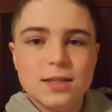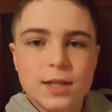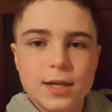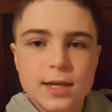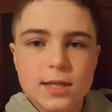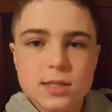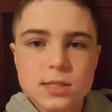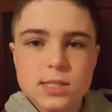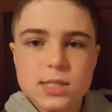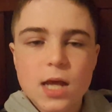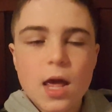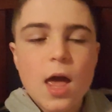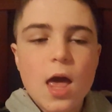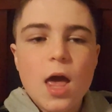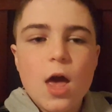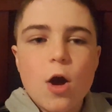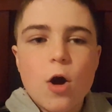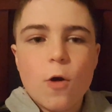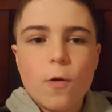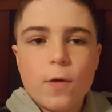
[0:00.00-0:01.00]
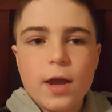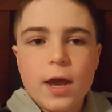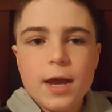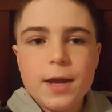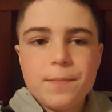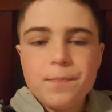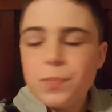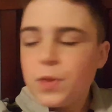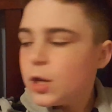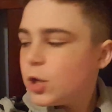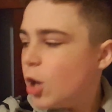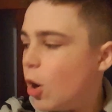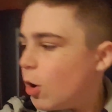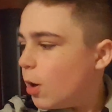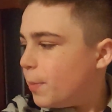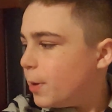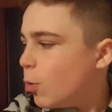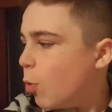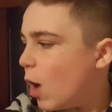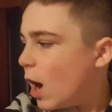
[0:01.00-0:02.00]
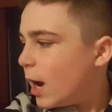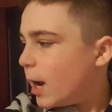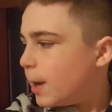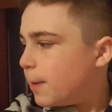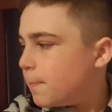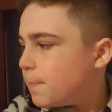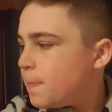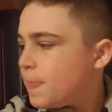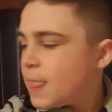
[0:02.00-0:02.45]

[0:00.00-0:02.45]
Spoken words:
Glenn's. Okay? Coda, be quiet!